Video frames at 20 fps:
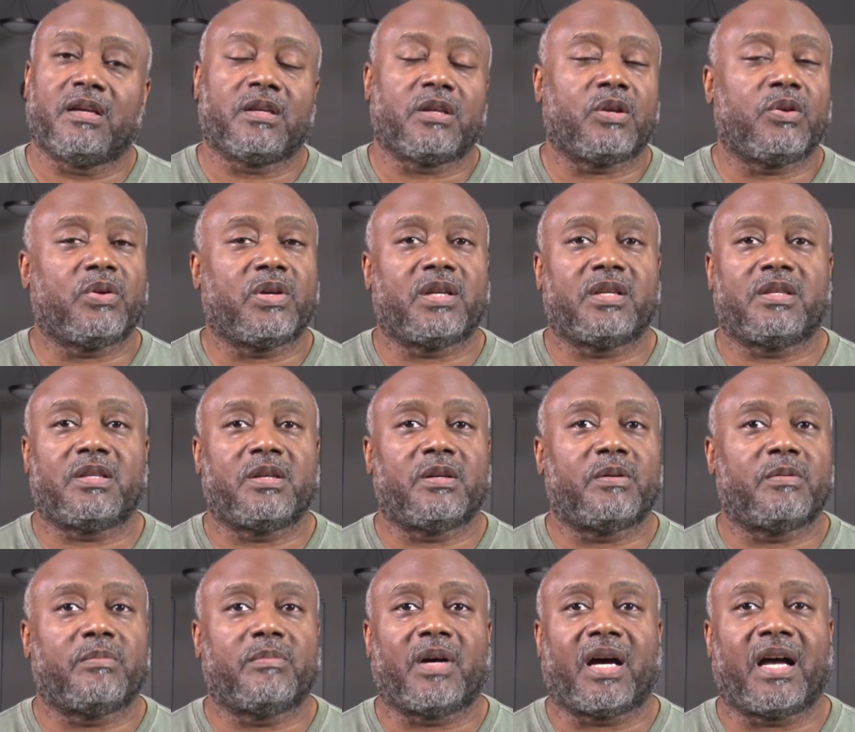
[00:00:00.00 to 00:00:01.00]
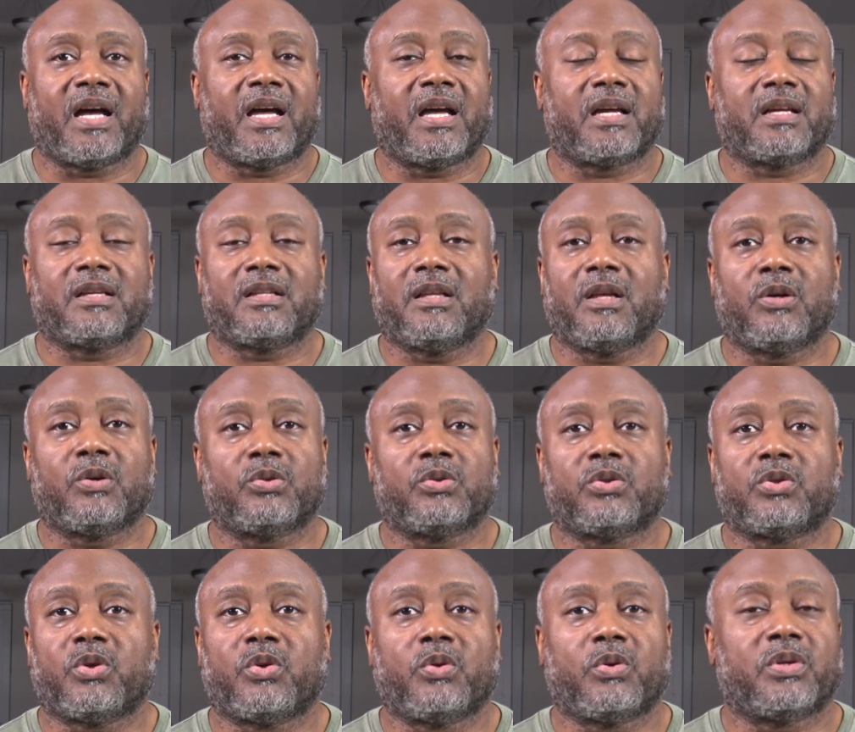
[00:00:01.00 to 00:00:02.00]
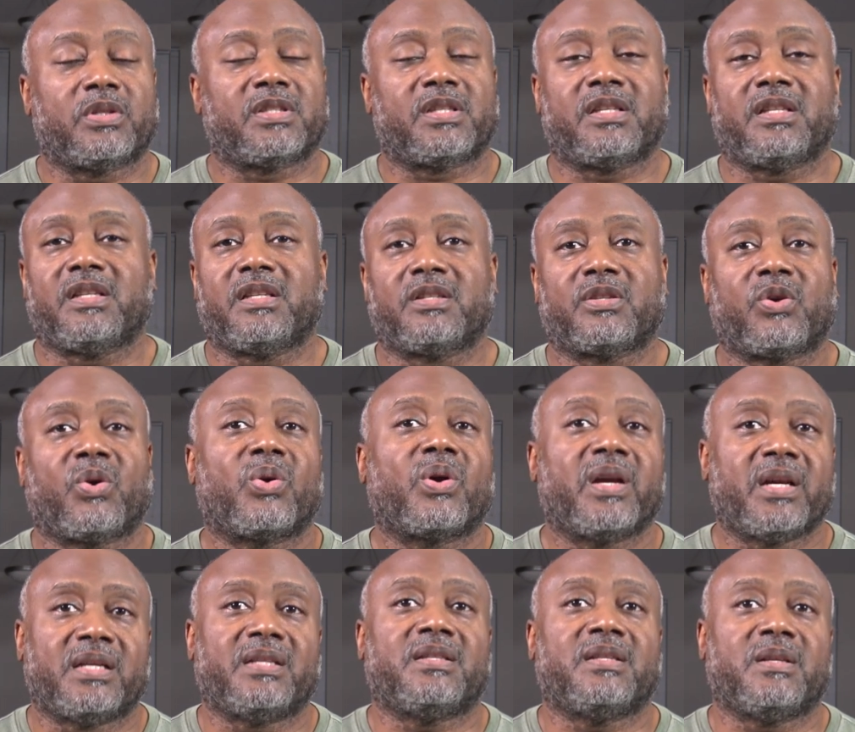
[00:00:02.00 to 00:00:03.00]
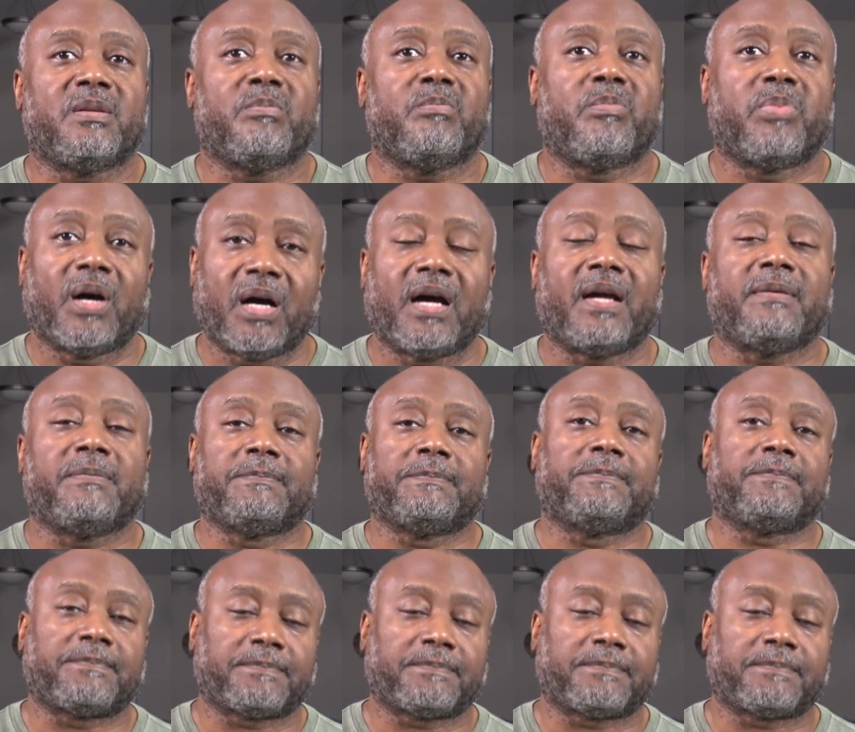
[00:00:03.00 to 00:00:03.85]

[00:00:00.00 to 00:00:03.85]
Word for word: you get them behind closed doors and it's crazy. But